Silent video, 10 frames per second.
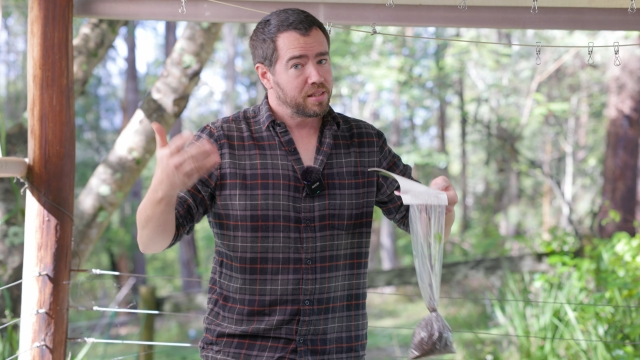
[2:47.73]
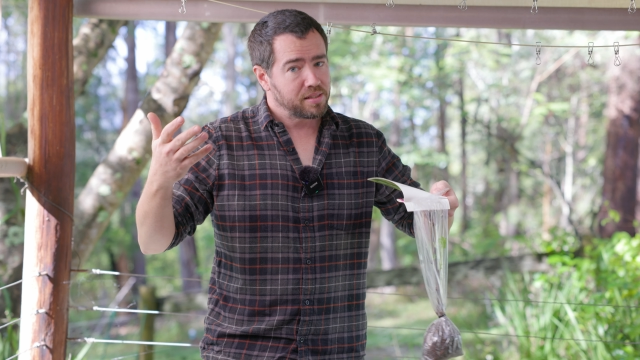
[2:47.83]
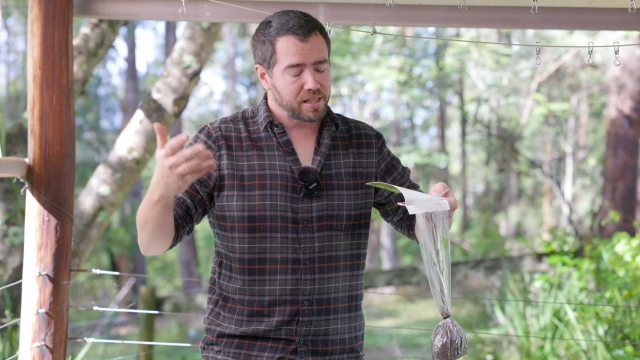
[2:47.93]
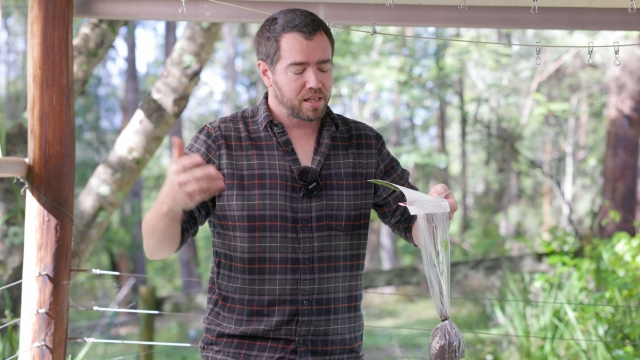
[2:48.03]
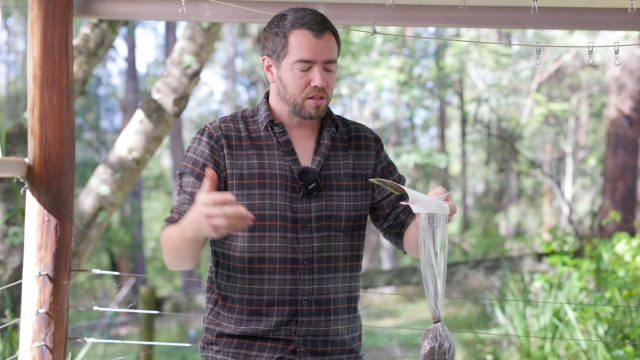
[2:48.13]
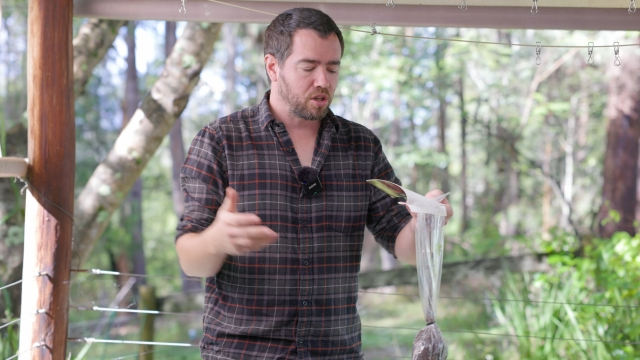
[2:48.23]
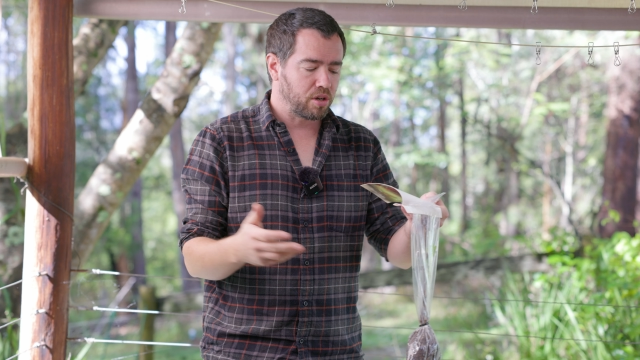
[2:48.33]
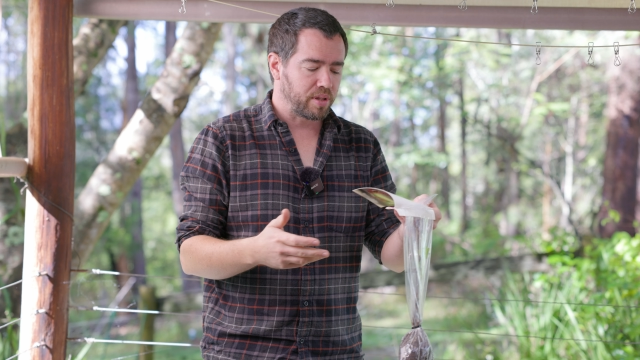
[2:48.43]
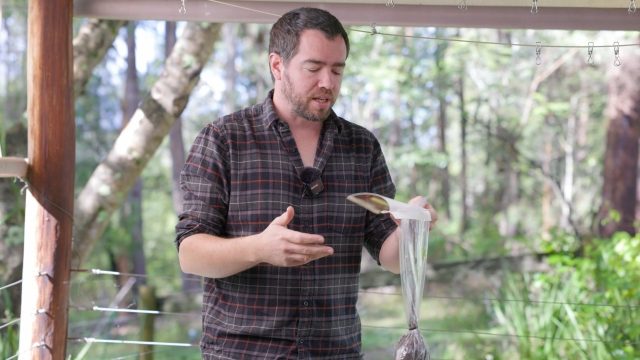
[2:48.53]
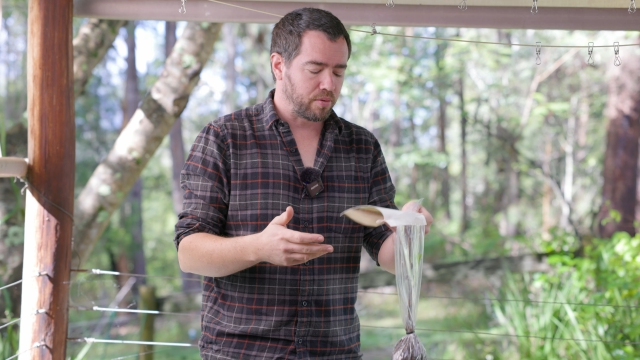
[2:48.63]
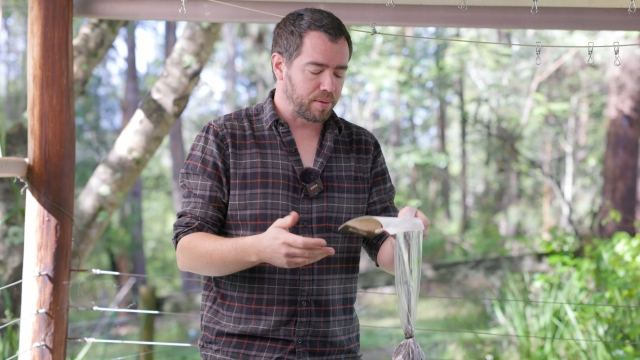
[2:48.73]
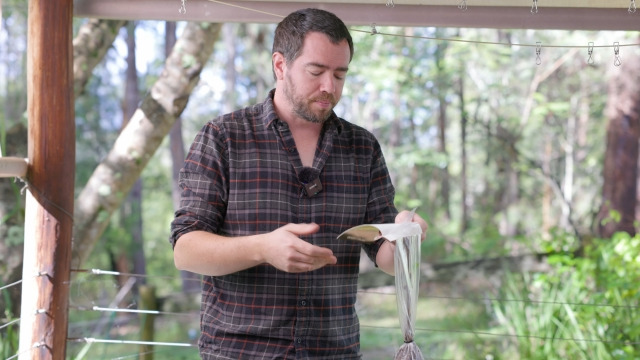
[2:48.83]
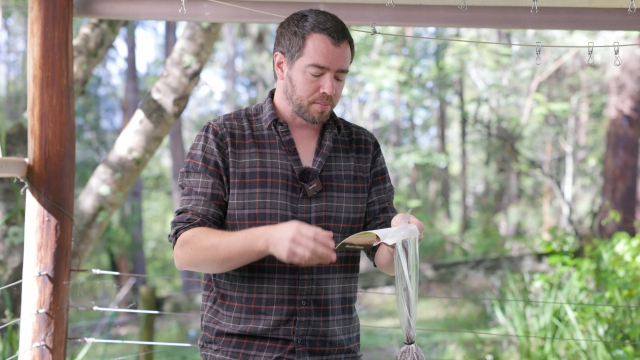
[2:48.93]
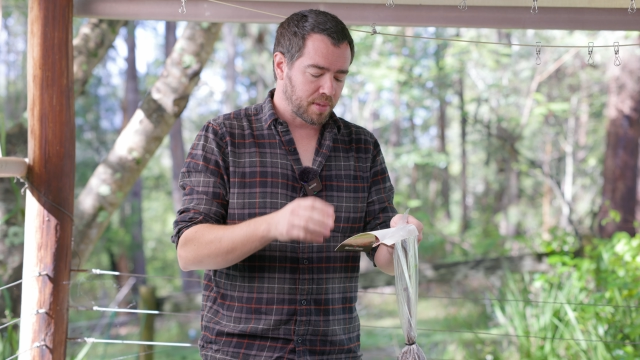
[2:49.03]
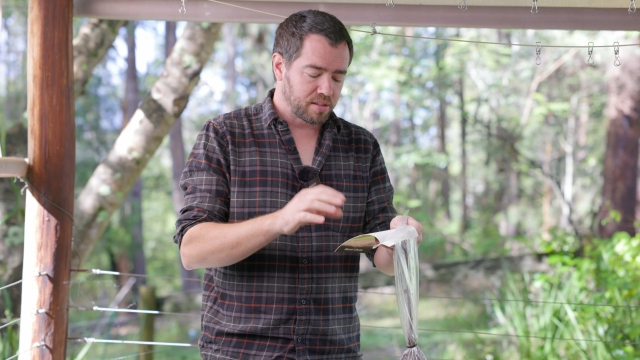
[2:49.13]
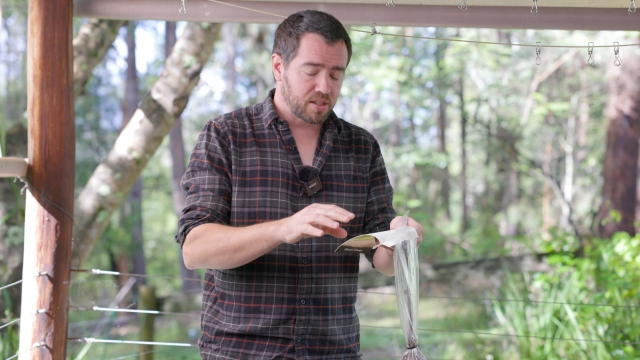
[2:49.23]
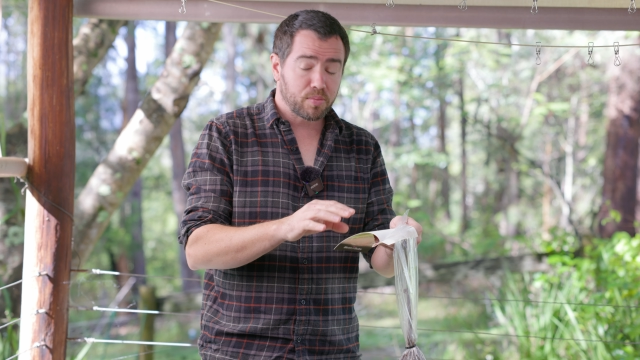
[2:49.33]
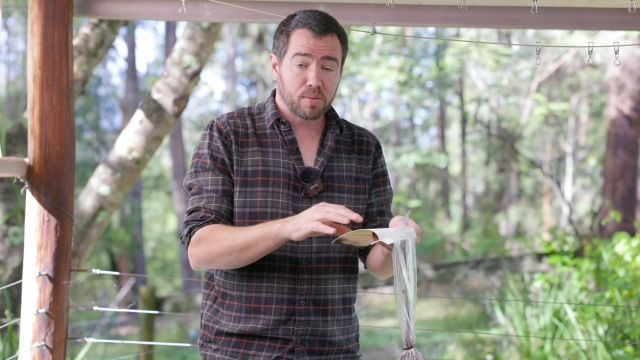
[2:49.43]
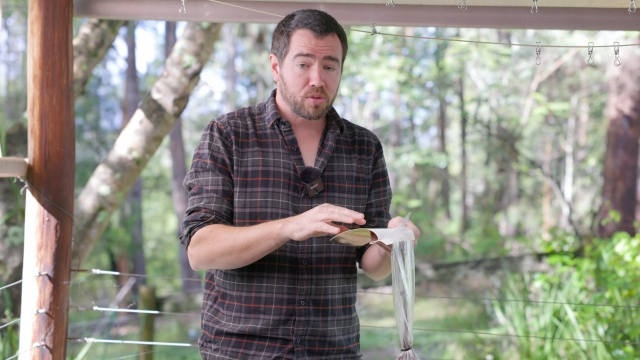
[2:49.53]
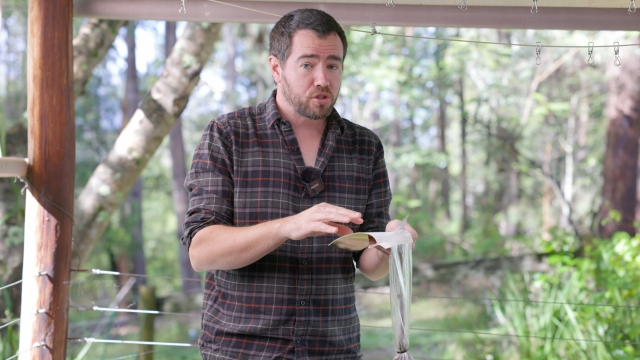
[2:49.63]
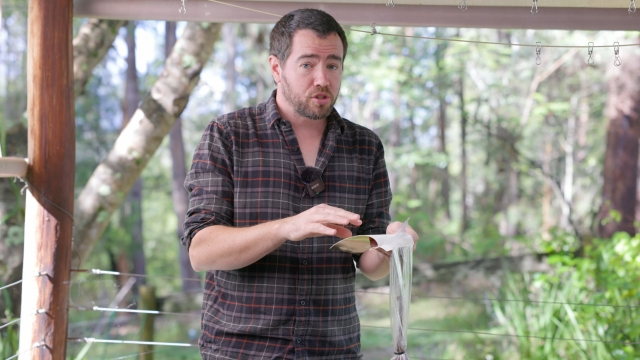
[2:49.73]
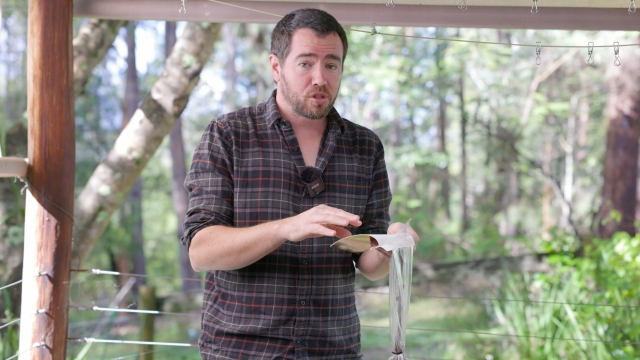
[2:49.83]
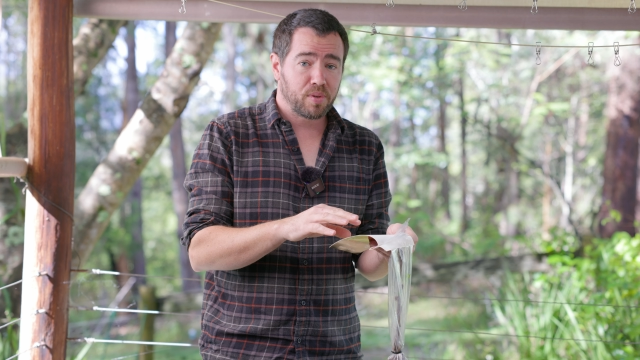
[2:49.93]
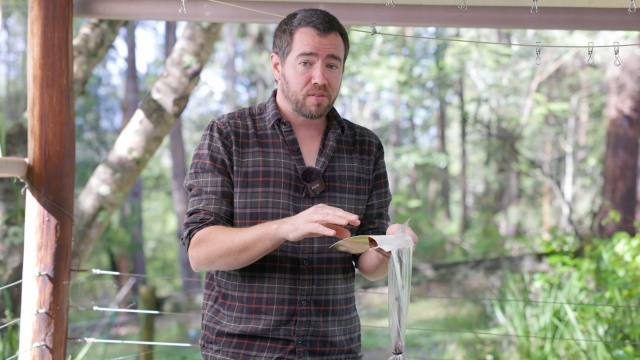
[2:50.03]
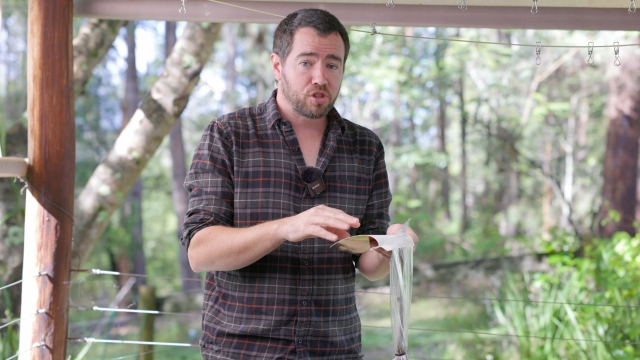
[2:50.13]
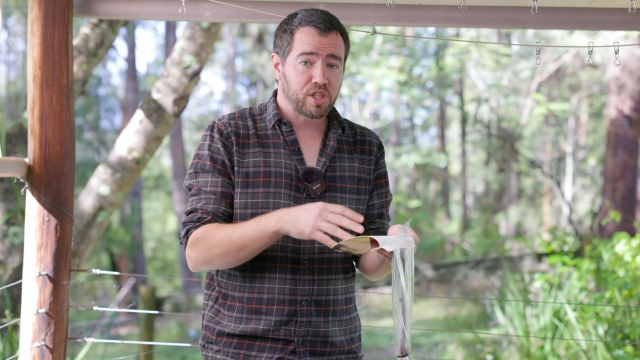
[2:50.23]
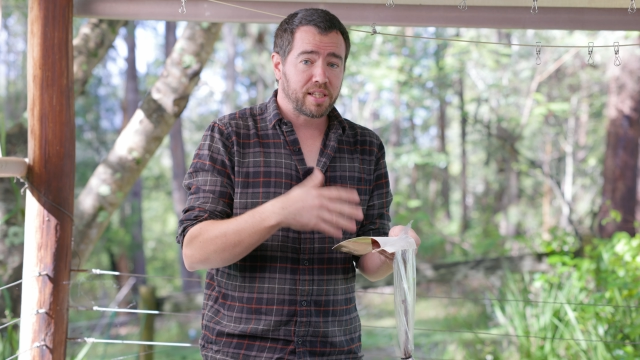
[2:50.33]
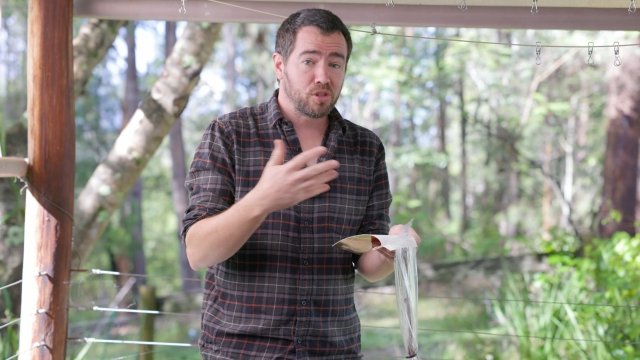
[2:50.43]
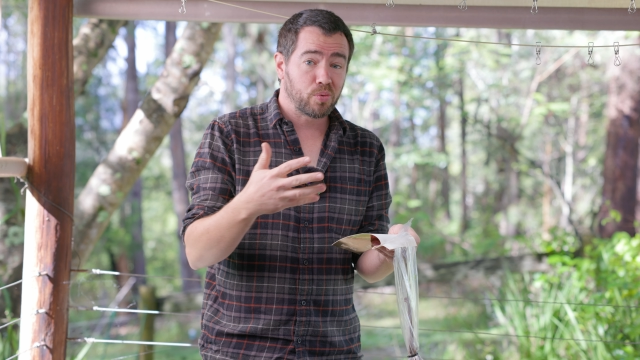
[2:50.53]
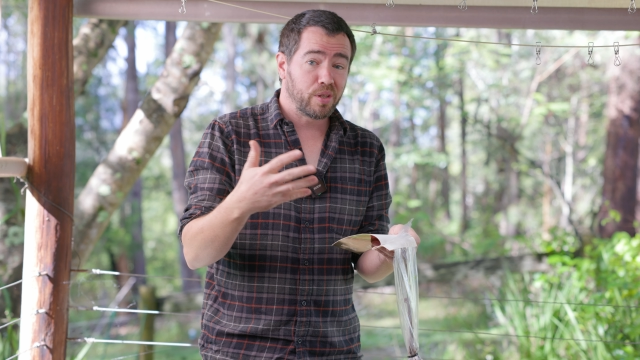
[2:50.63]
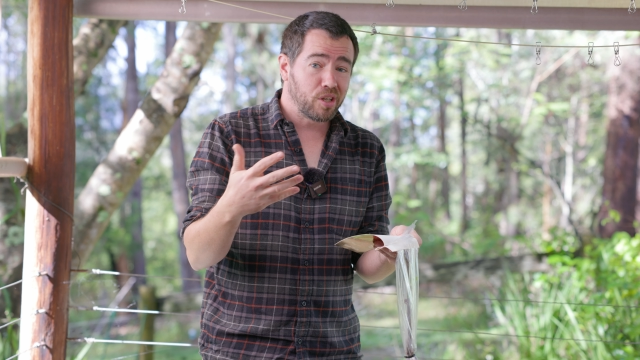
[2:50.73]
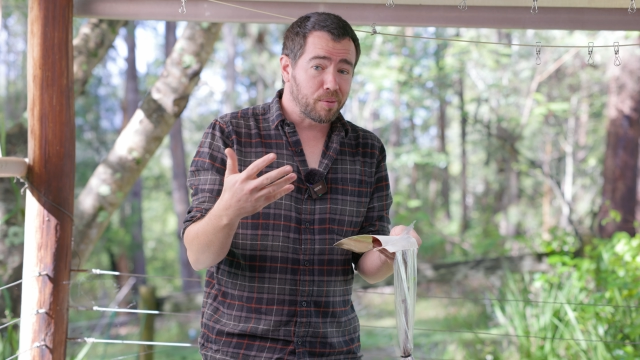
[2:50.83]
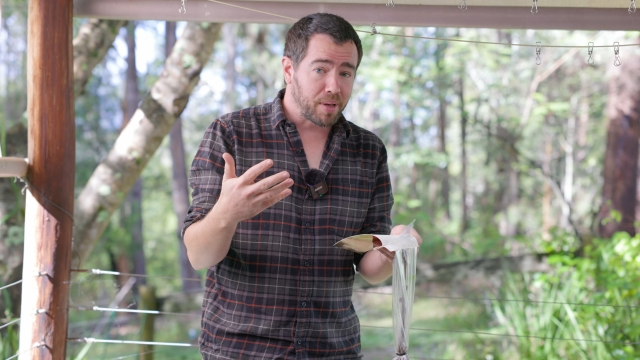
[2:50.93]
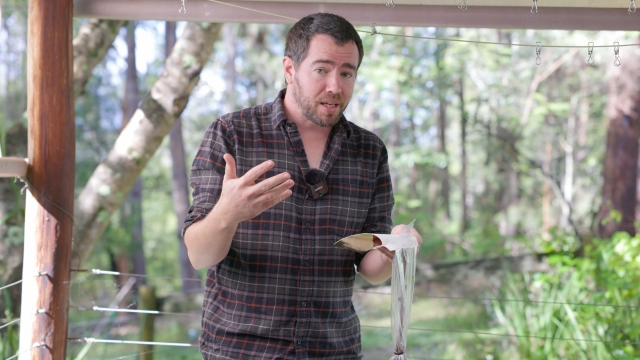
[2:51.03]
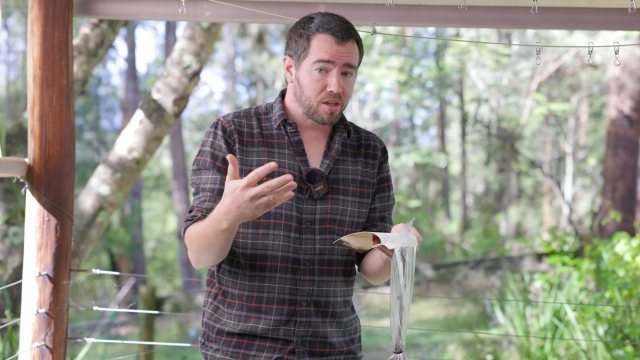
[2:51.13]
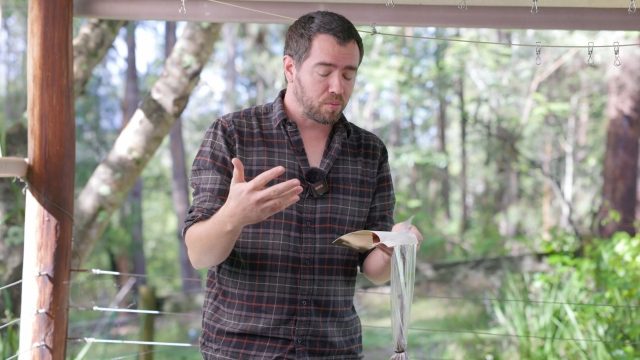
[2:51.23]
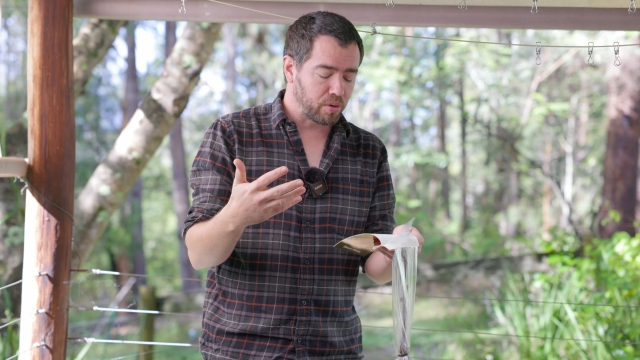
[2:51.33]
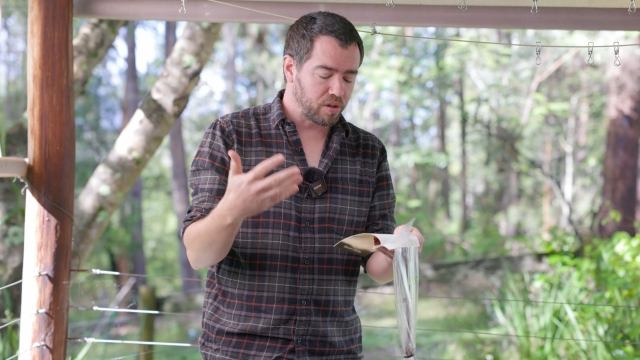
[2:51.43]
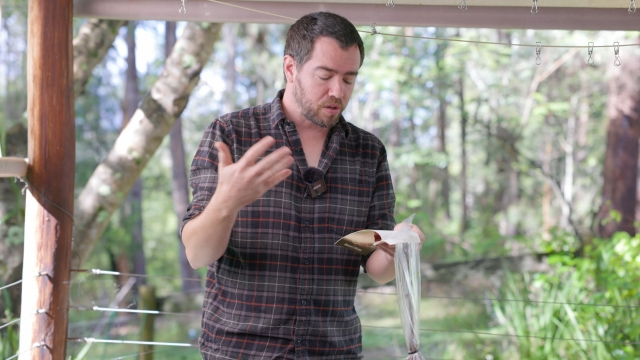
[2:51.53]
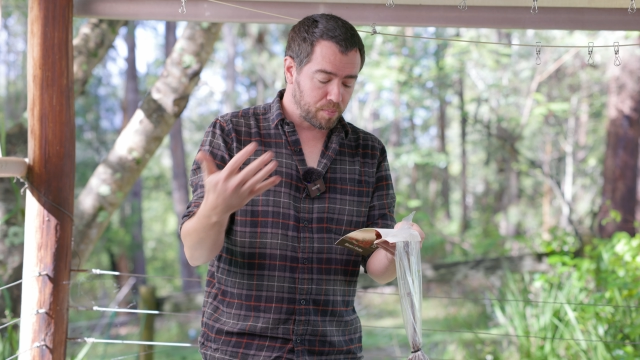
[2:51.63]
See how you go on that one. Sometimes it's just a bit of a challenge where you can make it work,